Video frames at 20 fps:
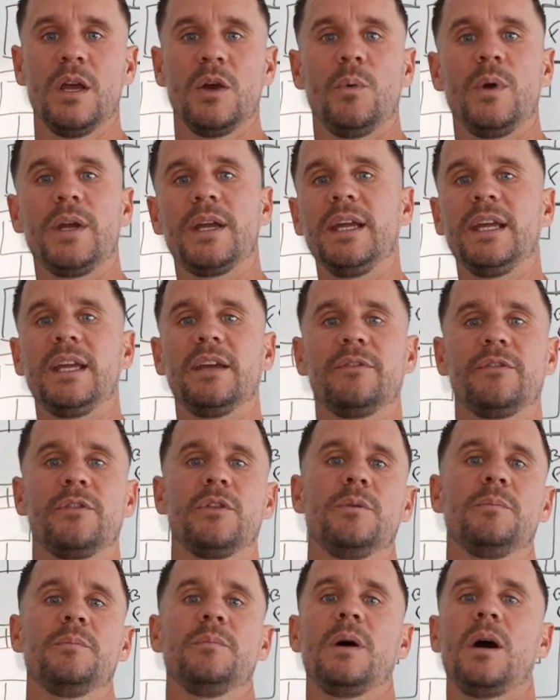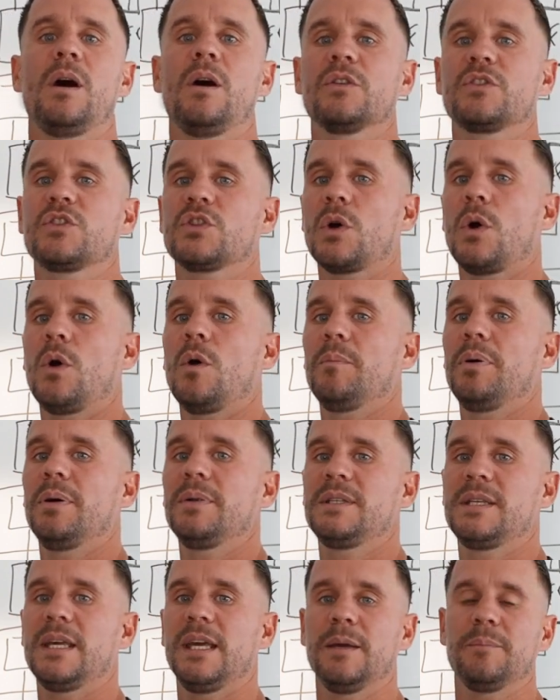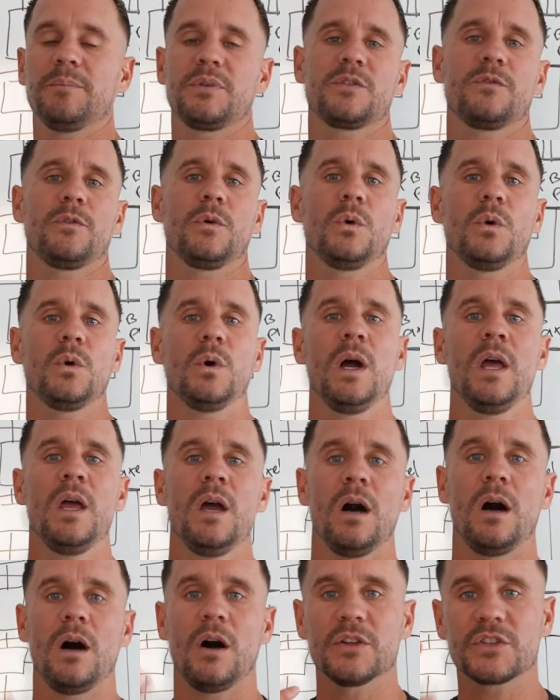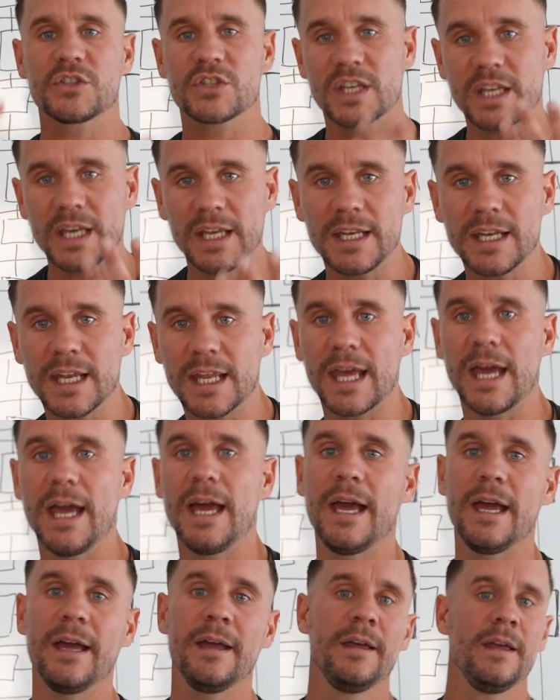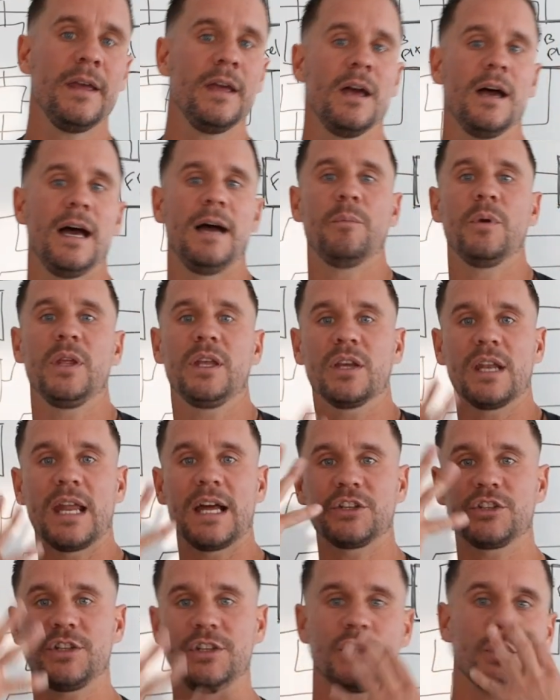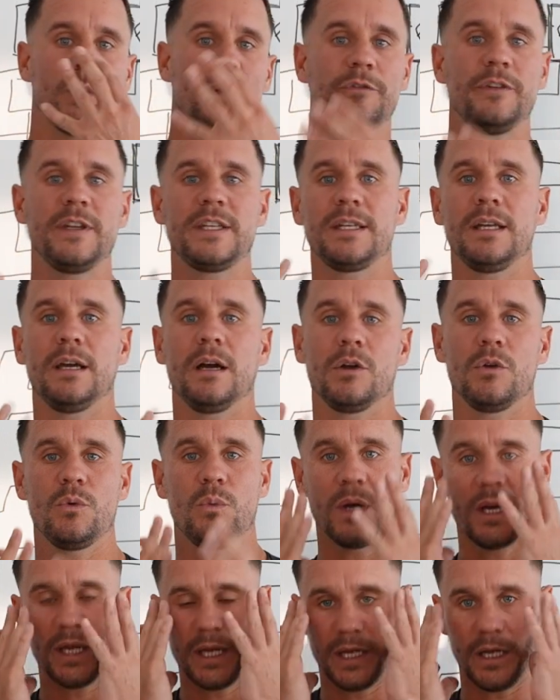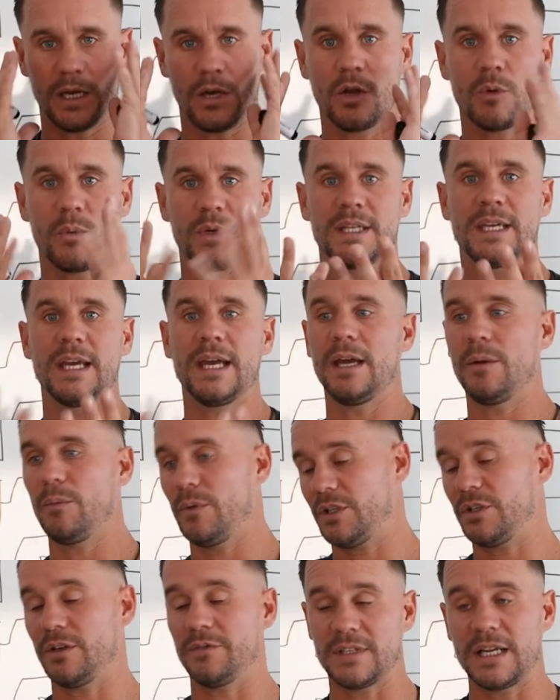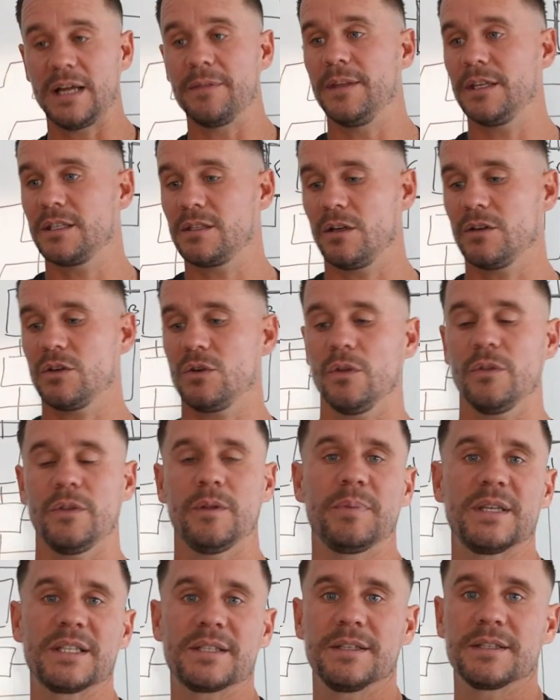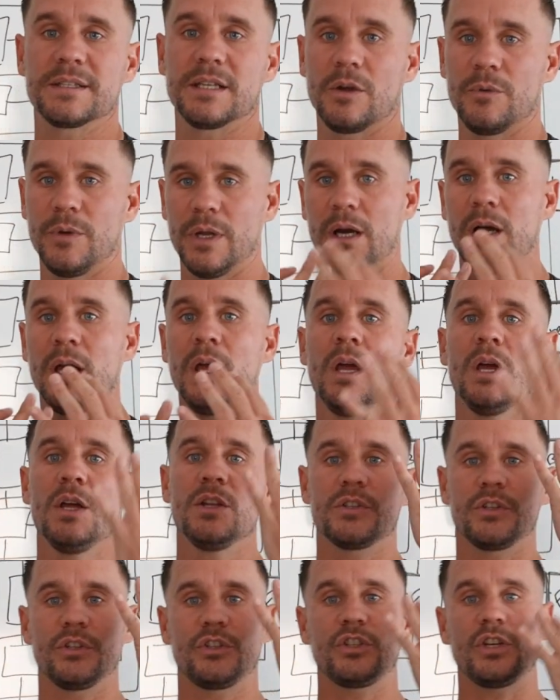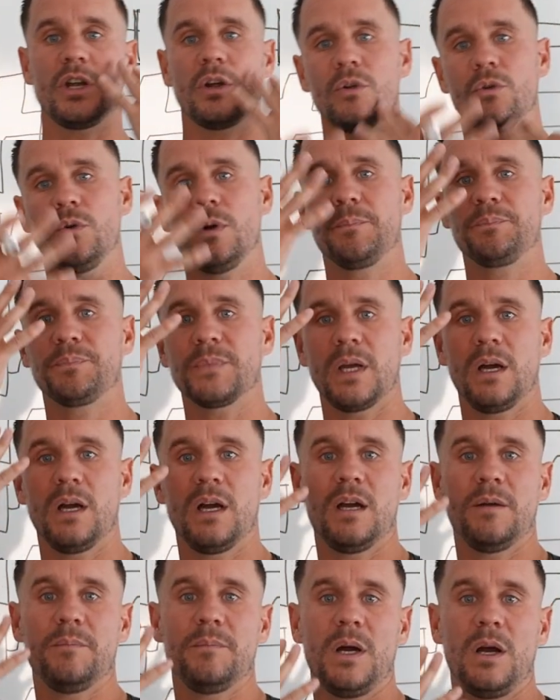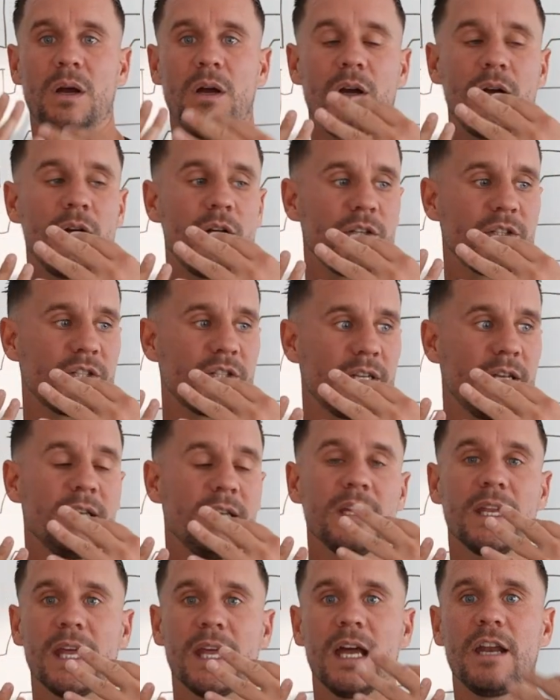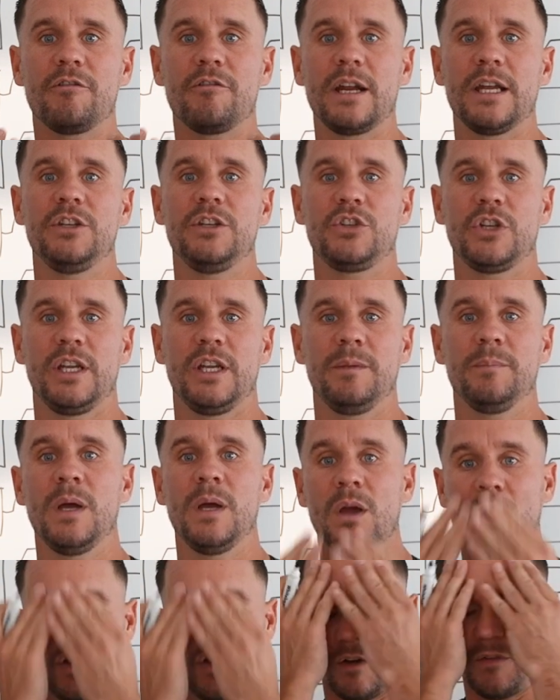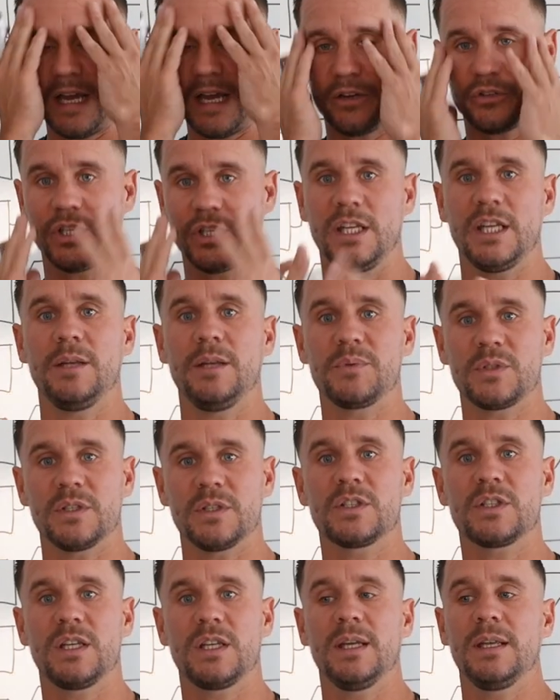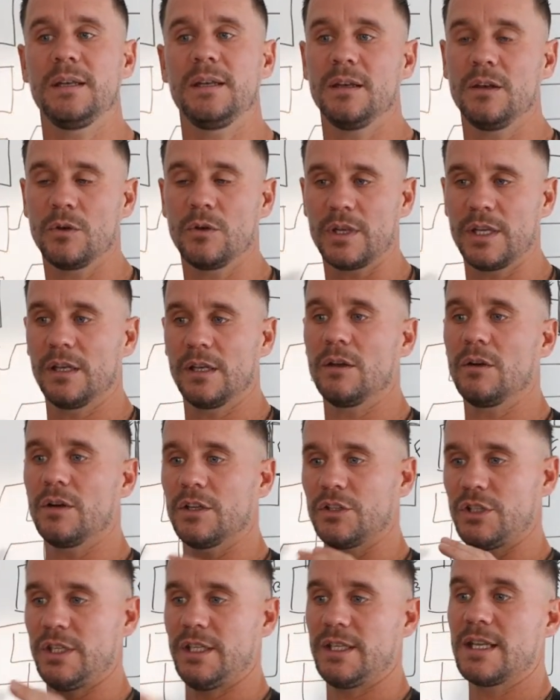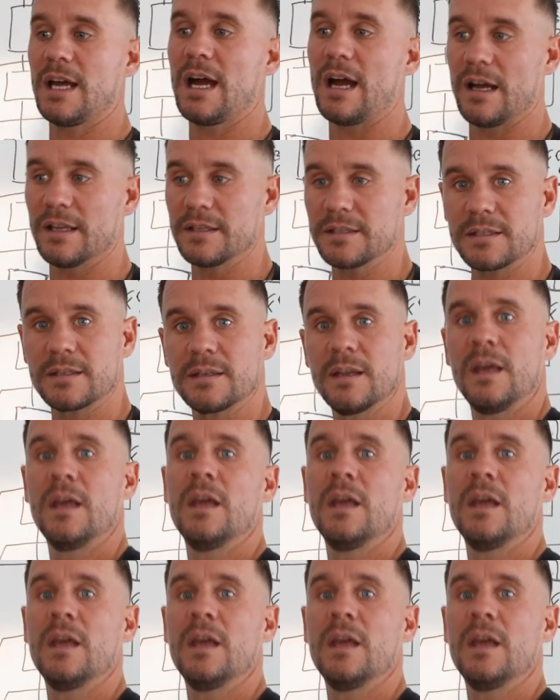We can give them our top tips for our skincare, and we can actually do a video where I would get, which I've done this, I've got the business owner to show her skincare regime of how she keeps her skin looking like she does